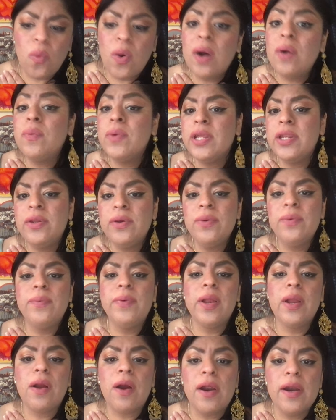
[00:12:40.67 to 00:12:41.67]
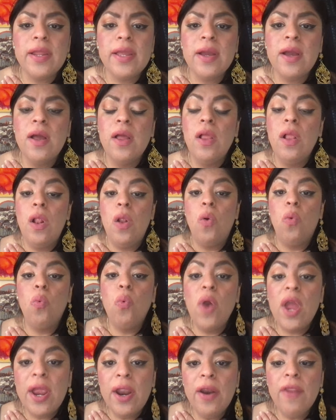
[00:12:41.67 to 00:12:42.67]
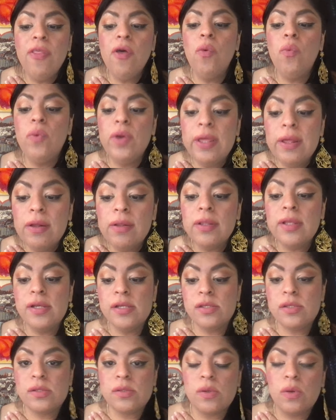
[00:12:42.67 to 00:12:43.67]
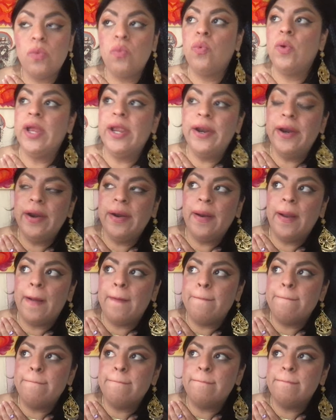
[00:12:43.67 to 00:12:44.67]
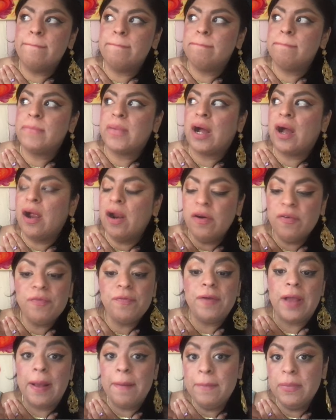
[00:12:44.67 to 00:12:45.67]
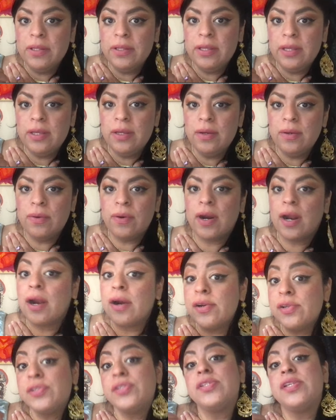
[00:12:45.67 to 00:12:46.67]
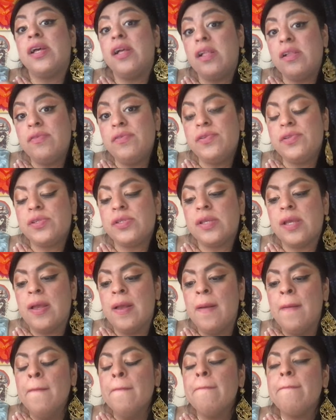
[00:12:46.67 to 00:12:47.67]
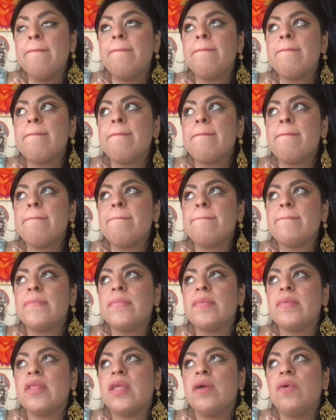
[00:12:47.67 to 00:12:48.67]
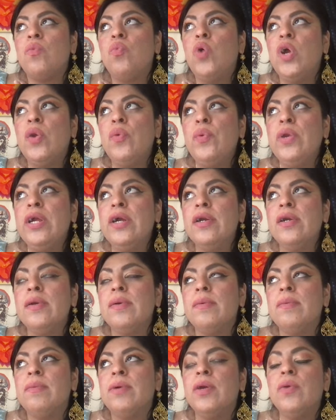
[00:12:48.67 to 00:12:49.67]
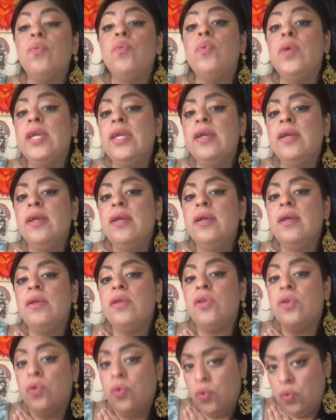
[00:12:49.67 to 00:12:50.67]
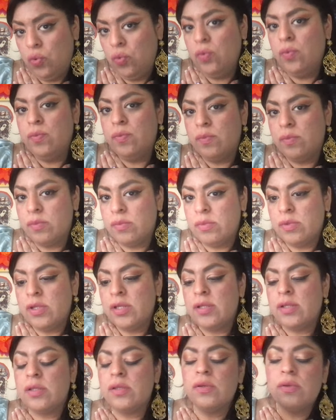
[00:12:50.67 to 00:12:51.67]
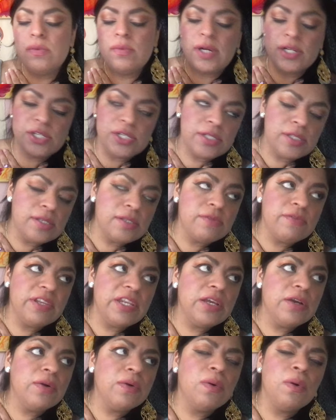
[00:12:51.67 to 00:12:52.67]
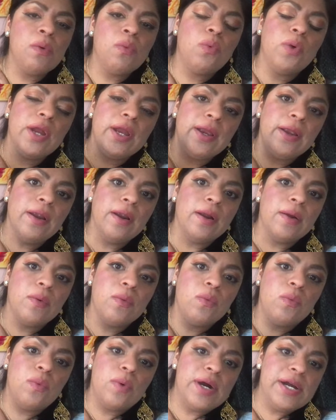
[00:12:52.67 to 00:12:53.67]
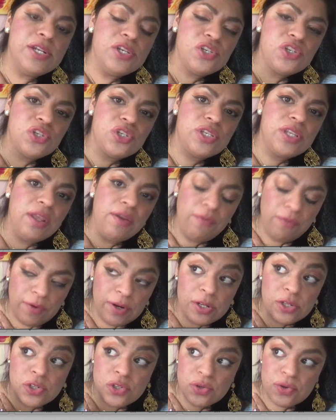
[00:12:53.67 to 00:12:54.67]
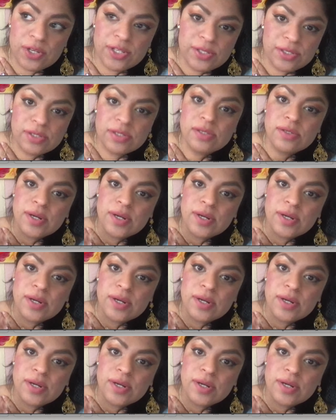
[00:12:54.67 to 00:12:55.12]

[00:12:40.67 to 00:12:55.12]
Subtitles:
what we do, regarding where the wheel is, where our family or ourselves, where we are, where we, you, and you watching this video, what different choices